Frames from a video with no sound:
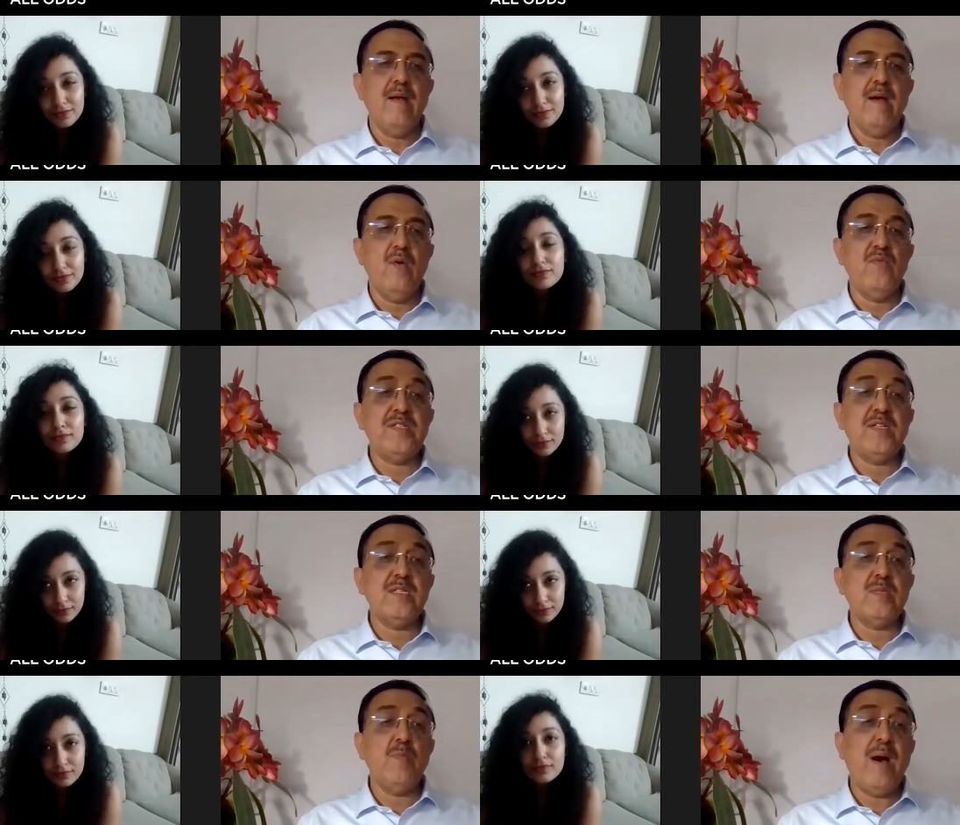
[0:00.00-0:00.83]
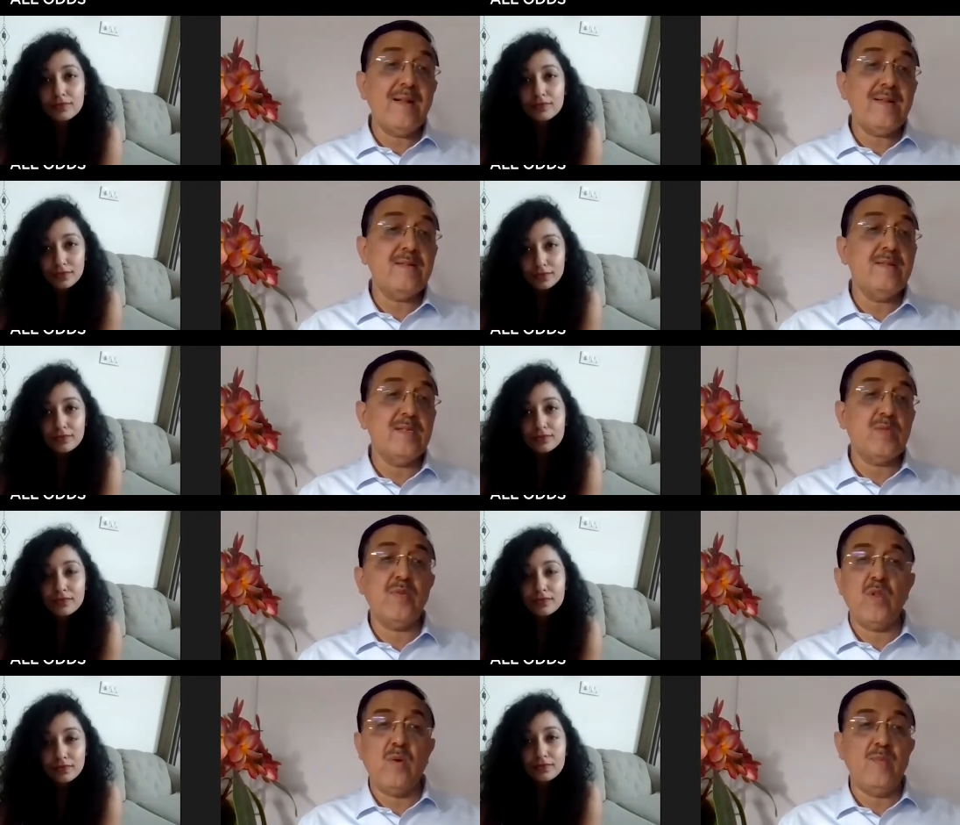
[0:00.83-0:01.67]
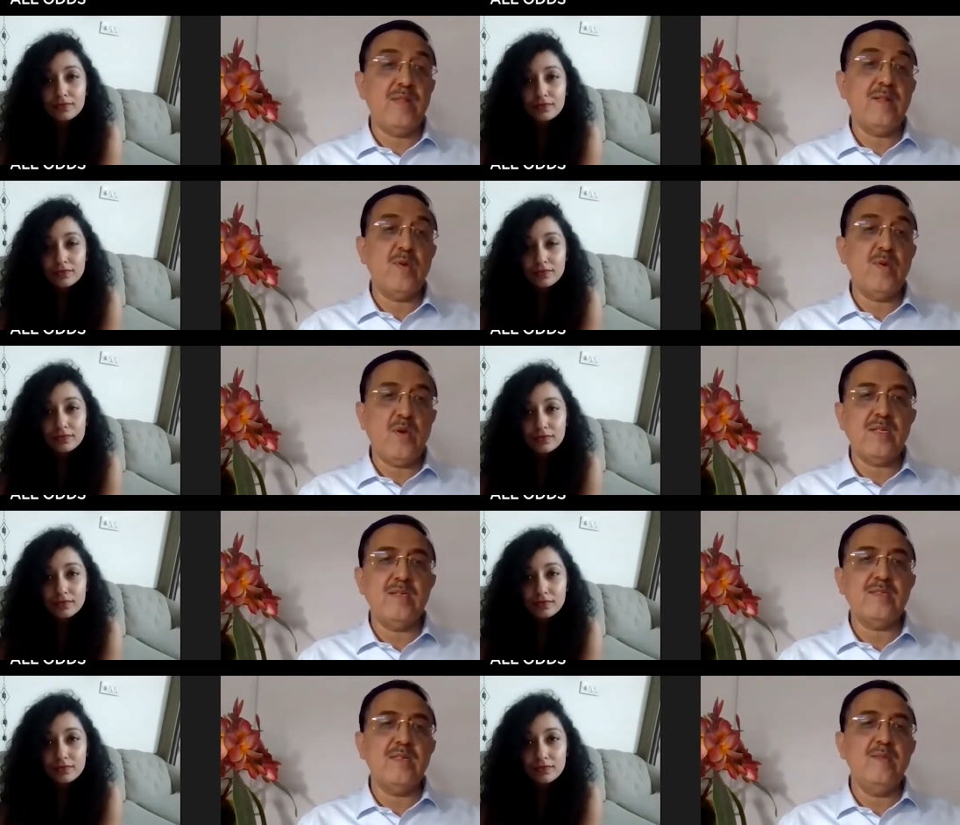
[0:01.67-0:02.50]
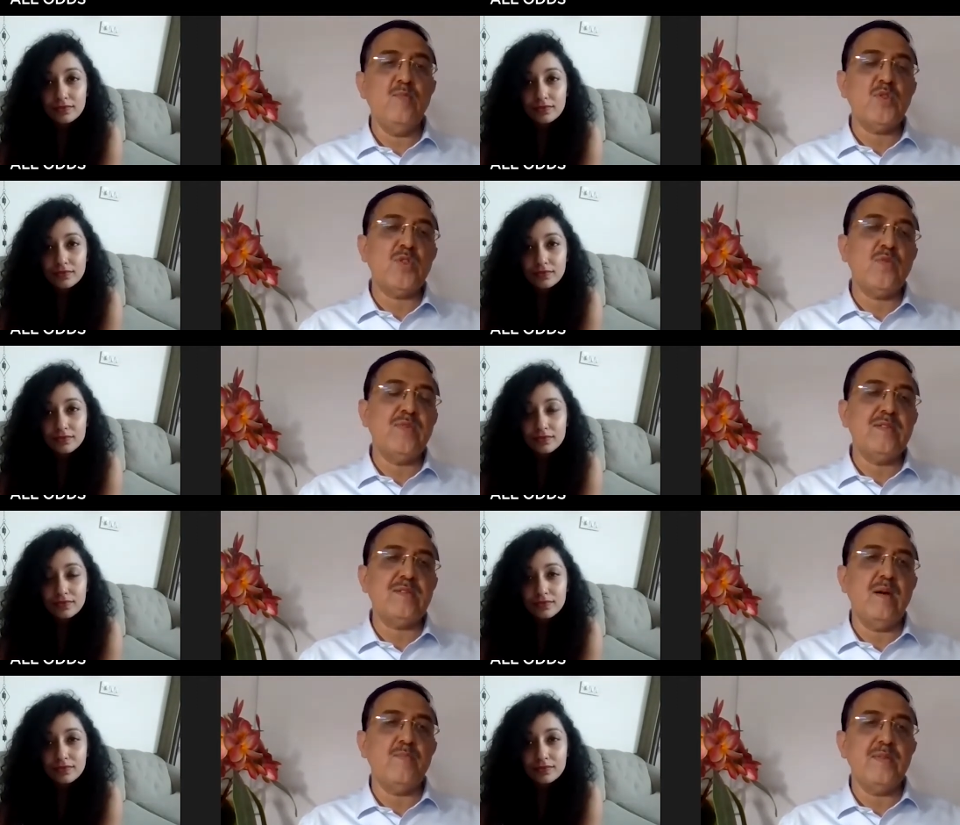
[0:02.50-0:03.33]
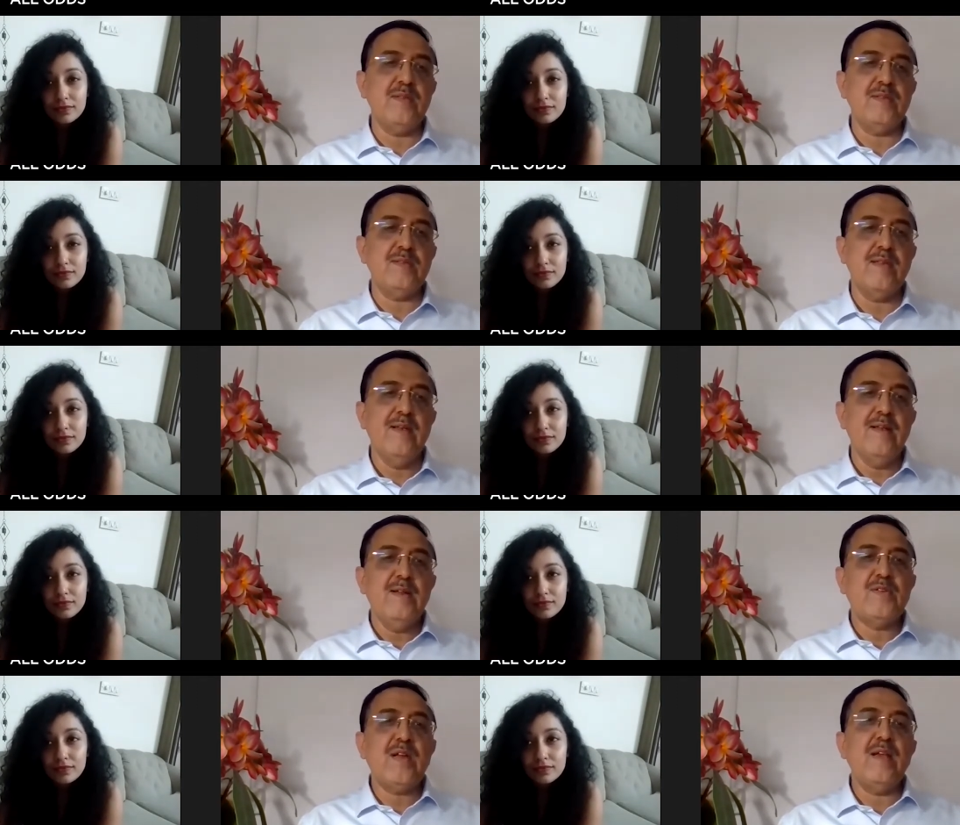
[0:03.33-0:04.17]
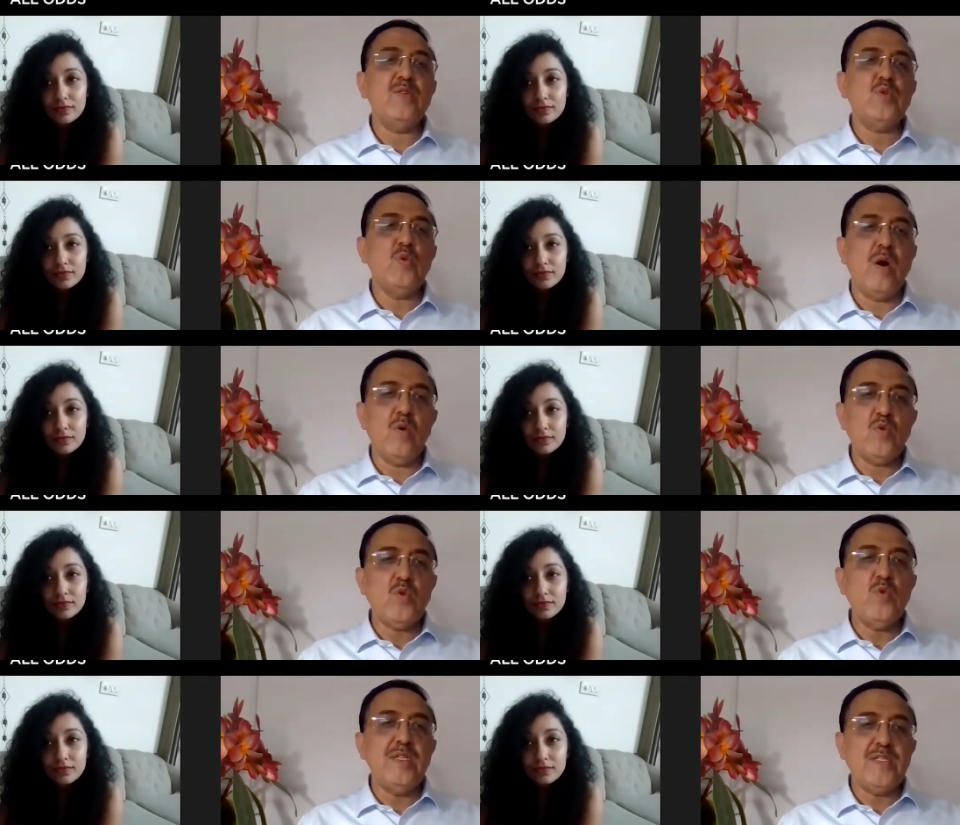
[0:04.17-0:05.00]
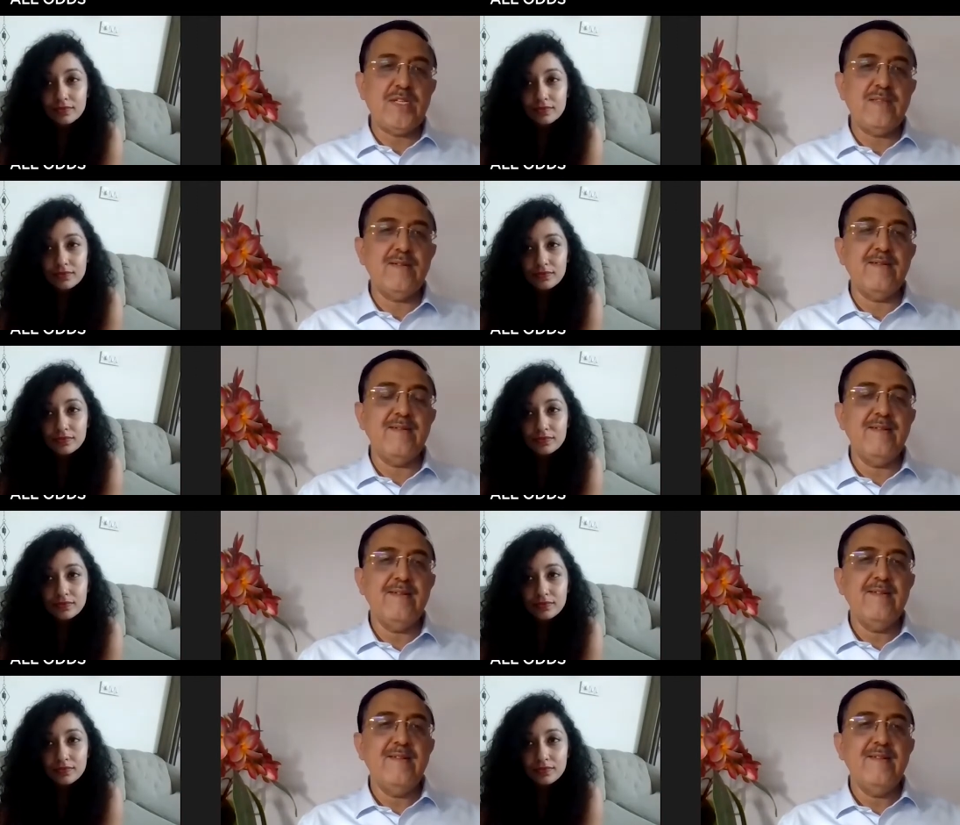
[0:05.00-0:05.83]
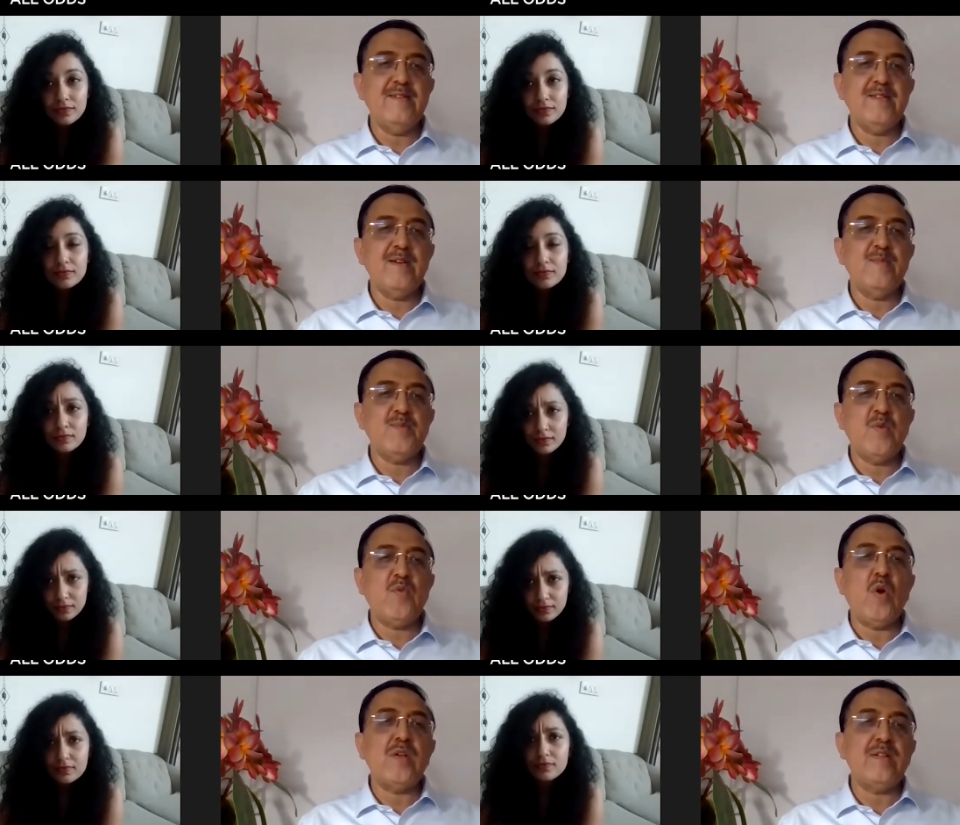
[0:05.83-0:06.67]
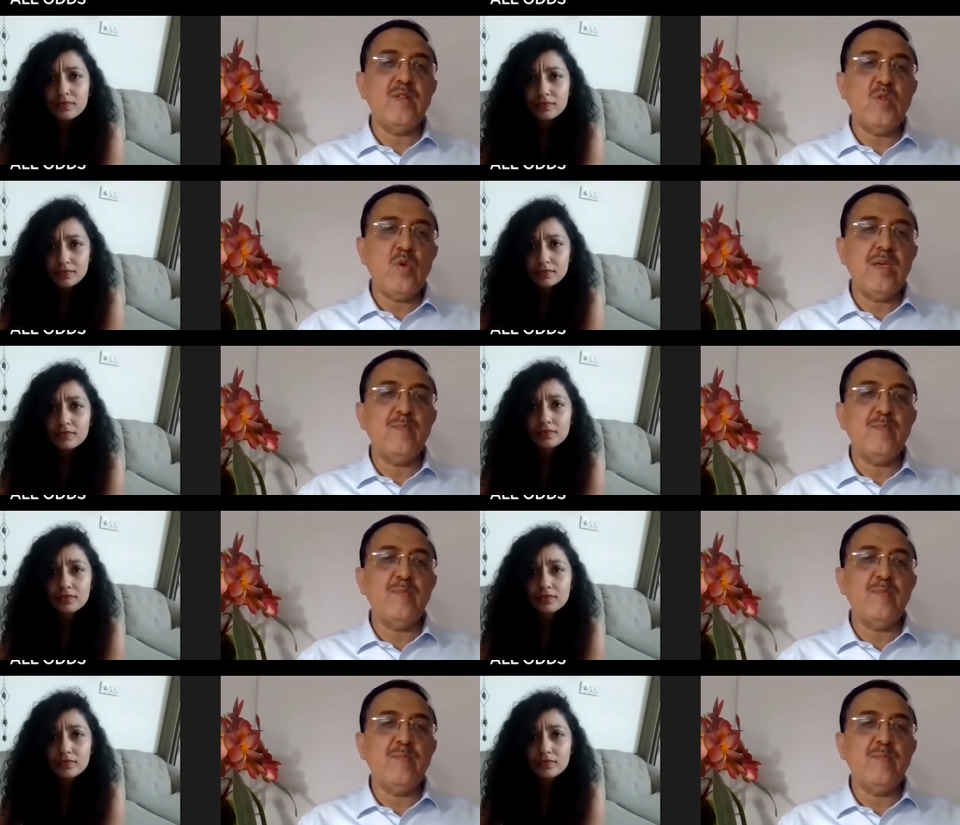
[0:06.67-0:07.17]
Speaker 1: uh, which has marked this phenomenon because I see most of these companies trying to outdo each other in terms of continuing